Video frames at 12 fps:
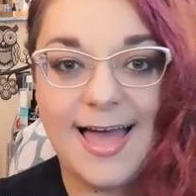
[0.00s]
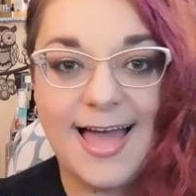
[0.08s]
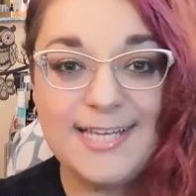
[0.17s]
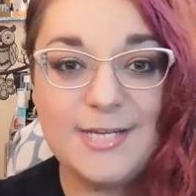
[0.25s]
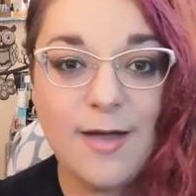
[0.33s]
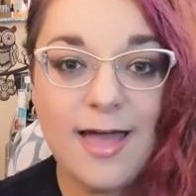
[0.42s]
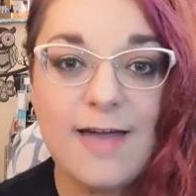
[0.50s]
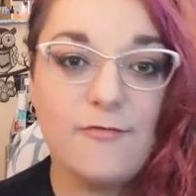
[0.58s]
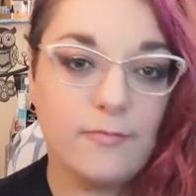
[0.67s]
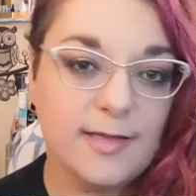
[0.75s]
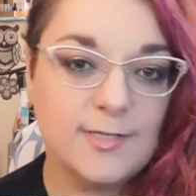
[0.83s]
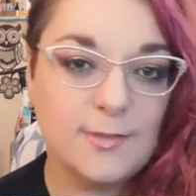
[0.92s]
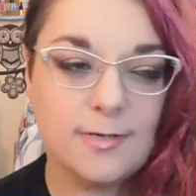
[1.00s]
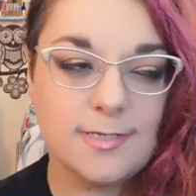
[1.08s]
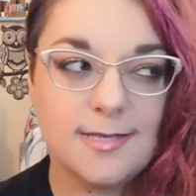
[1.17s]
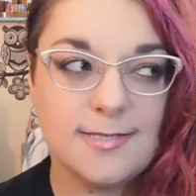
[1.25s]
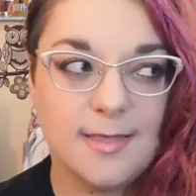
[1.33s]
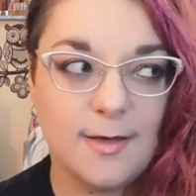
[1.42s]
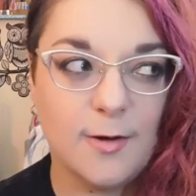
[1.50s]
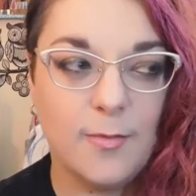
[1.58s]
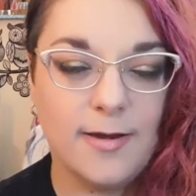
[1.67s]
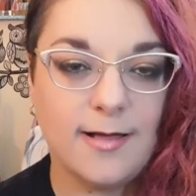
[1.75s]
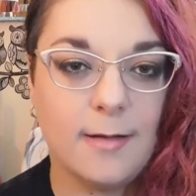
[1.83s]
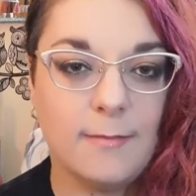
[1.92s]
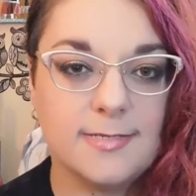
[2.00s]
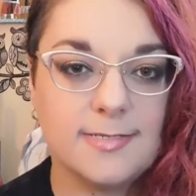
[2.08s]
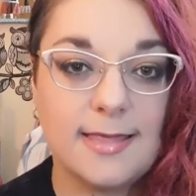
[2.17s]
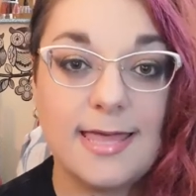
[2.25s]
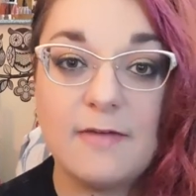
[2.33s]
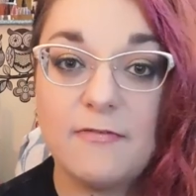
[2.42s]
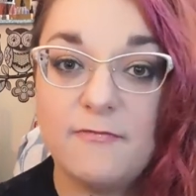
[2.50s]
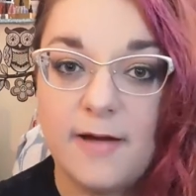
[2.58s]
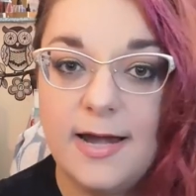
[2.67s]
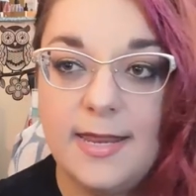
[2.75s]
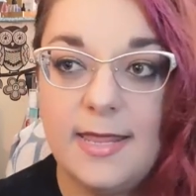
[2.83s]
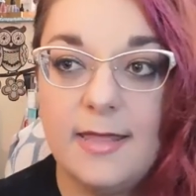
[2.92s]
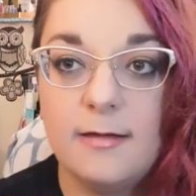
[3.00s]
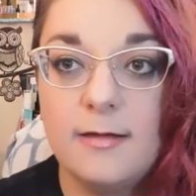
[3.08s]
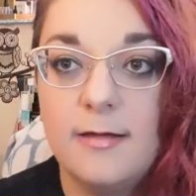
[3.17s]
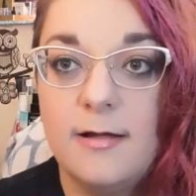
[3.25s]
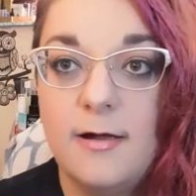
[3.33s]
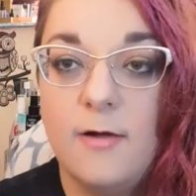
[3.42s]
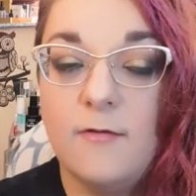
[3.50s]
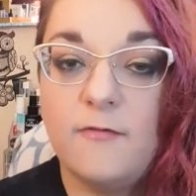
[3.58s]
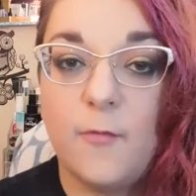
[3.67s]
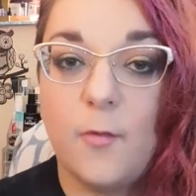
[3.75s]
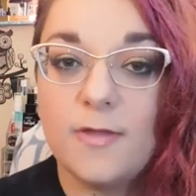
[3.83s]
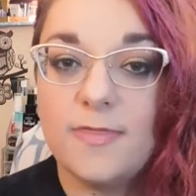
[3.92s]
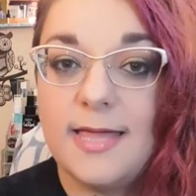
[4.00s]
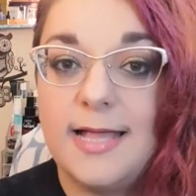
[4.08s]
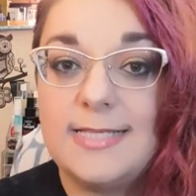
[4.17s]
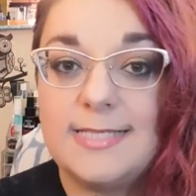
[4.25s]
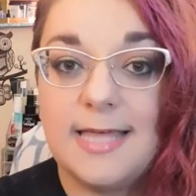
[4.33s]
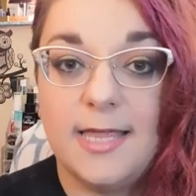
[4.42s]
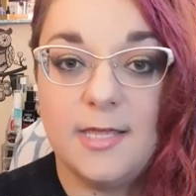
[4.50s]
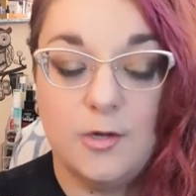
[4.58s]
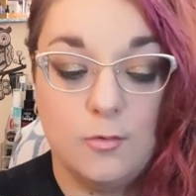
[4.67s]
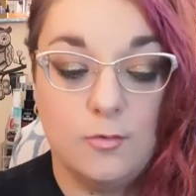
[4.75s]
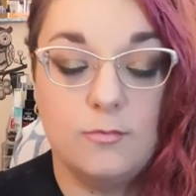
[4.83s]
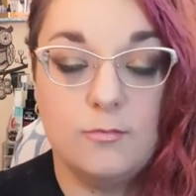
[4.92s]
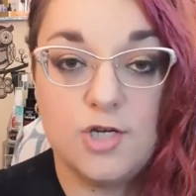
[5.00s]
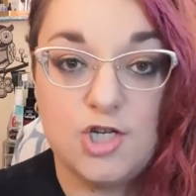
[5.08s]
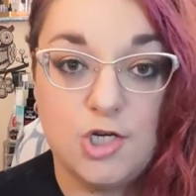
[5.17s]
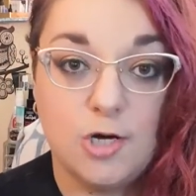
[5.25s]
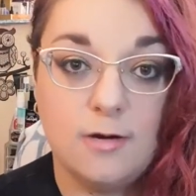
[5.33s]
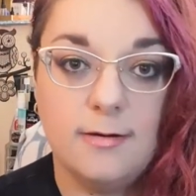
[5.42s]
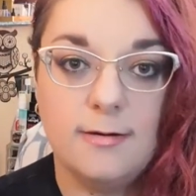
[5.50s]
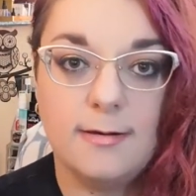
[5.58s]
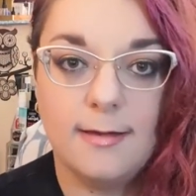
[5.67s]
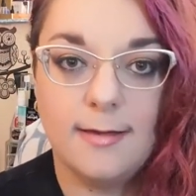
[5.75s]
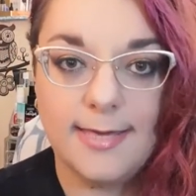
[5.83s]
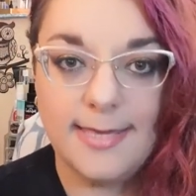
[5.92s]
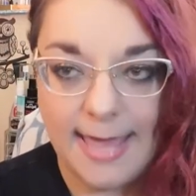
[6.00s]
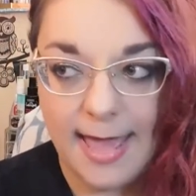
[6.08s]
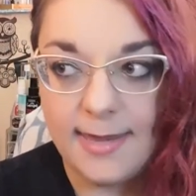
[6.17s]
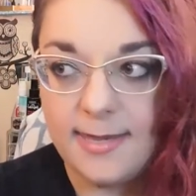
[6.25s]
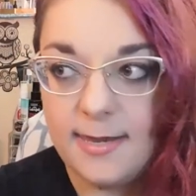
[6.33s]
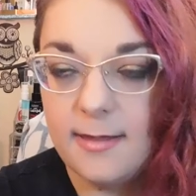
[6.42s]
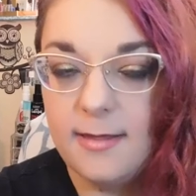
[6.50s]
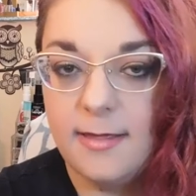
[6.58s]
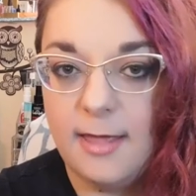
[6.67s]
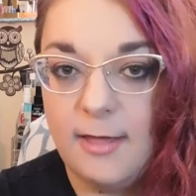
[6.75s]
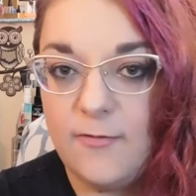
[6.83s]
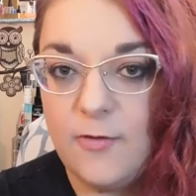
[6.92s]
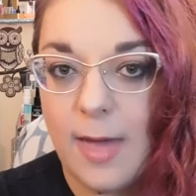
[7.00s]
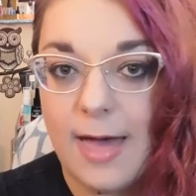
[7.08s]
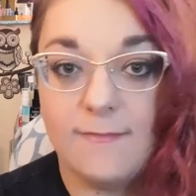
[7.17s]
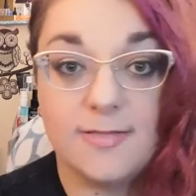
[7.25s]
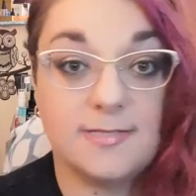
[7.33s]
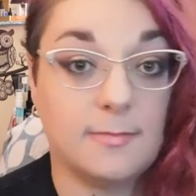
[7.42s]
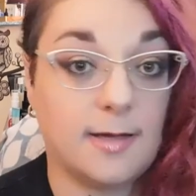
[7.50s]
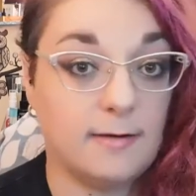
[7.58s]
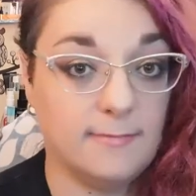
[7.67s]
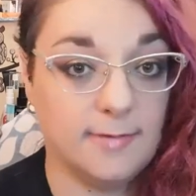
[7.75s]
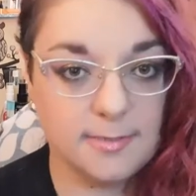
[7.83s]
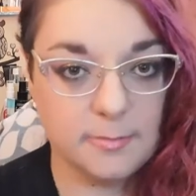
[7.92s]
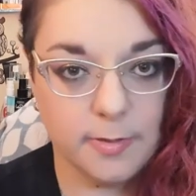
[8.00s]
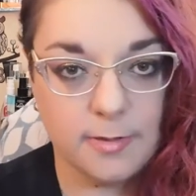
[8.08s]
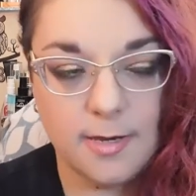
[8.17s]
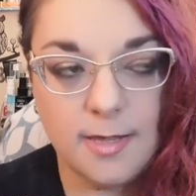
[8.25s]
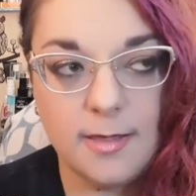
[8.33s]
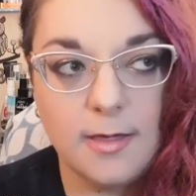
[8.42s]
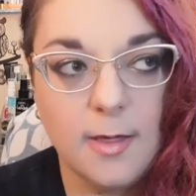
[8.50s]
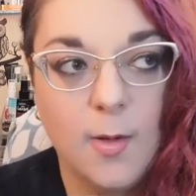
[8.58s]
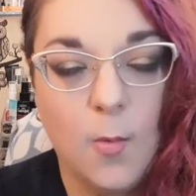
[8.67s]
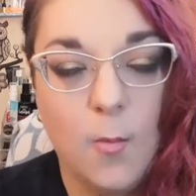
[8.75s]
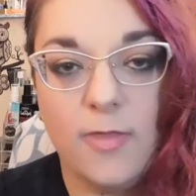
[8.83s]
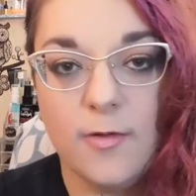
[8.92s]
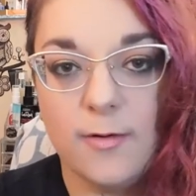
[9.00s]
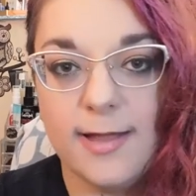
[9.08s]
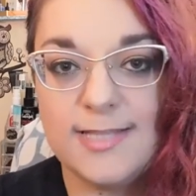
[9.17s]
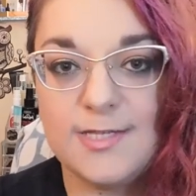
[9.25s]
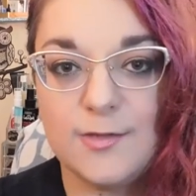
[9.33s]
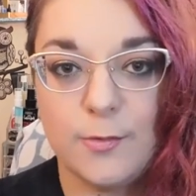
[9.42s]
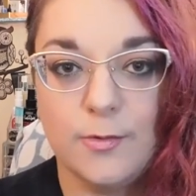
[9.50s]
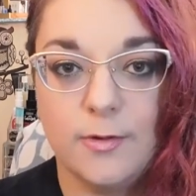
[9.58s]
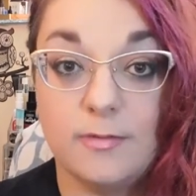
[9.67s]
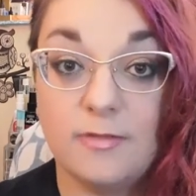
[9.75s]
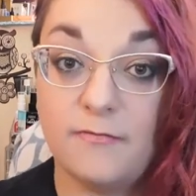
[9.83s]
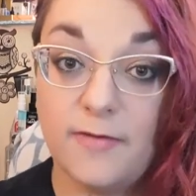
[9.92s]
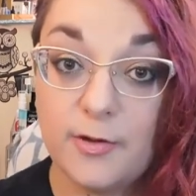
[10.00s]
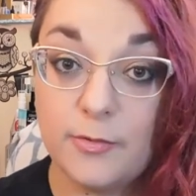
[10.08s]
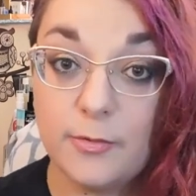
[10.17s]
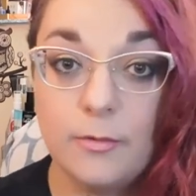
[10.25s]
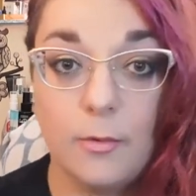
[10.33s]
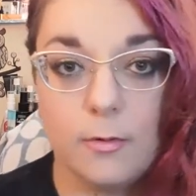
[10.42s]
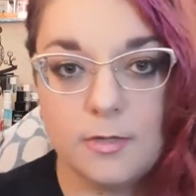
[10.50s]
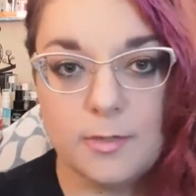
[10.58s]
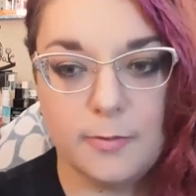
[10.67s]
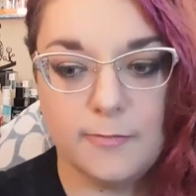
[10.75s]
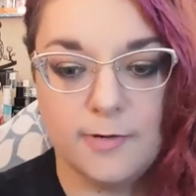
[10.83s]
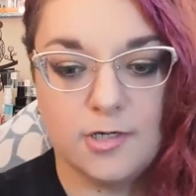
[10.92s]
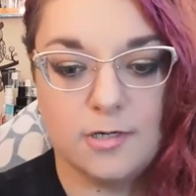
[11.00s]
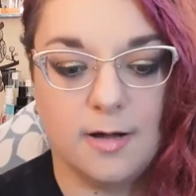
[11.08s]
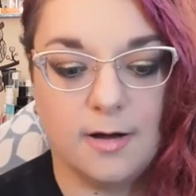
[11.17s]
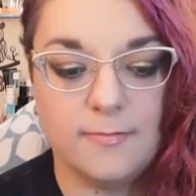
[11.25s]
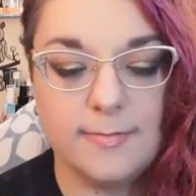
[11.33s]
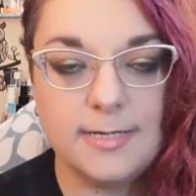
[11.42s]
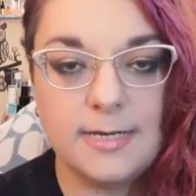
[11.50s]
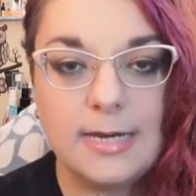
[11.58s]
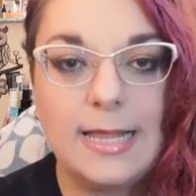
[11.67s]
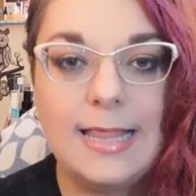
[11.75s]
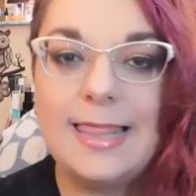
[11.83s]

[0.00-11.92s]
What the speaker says: I do have resources, though, when it comes to, like, fighting for things that you should get if you have some kind of disability, whether it's through, you know, the federal or the provincial government.